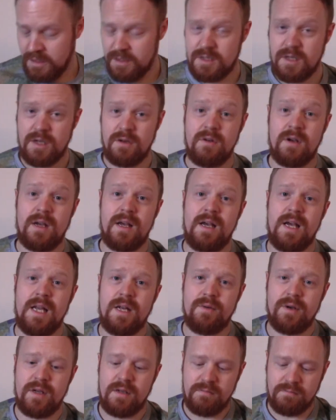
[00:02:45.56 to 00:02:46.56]
So
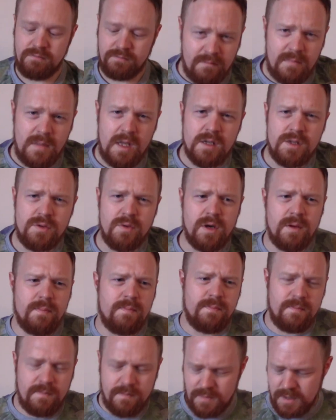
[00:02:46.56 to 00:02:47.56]
anyway, do want
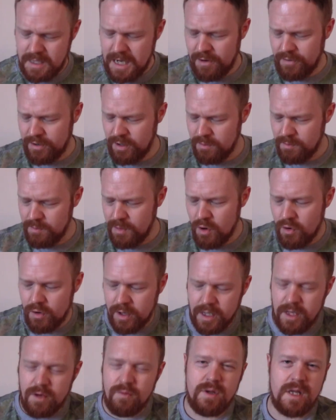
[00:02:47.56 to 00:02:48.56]
to carry on
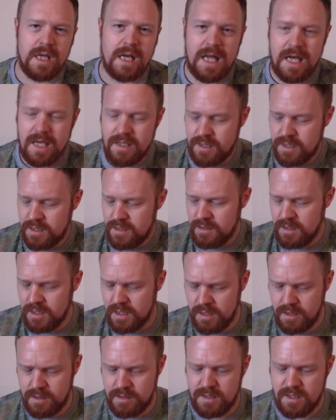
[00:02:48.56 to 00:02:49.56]
boring you with the glass.
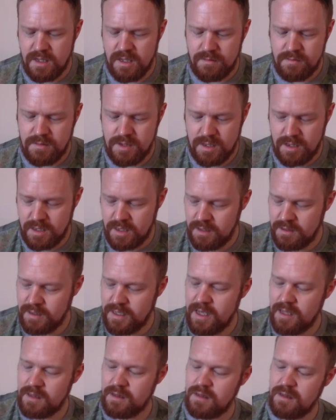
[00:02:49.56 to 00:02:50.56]
Uh, time to
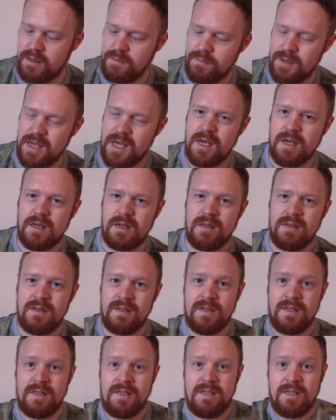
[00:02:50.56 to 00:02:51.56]
get the beer
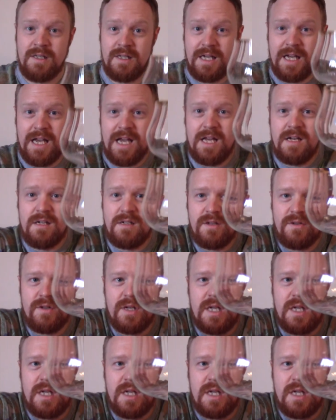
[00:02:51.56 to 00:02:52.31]
into